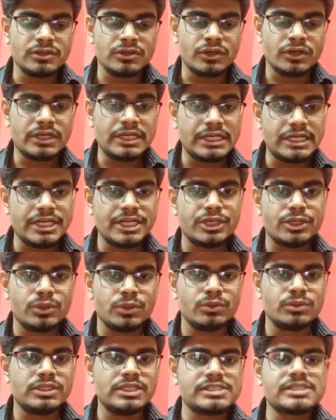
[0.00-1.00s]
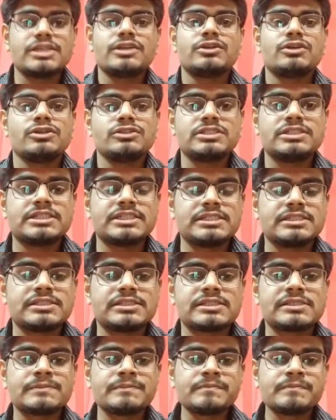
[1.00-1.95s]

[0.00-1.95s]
on day 2, the psychology tests,